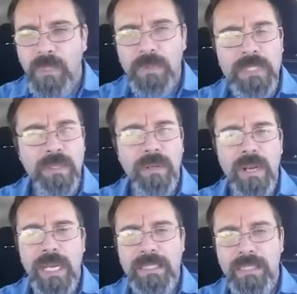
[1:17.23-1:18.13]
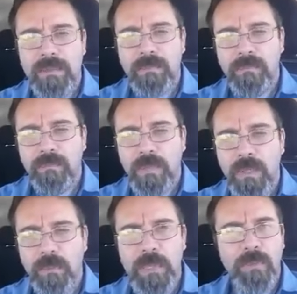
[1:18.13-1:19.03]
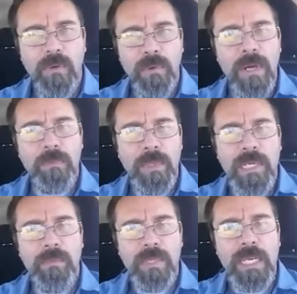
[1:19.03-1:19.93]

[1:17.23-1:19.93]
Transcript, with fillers: aristocrats and, you know, people of wealth being able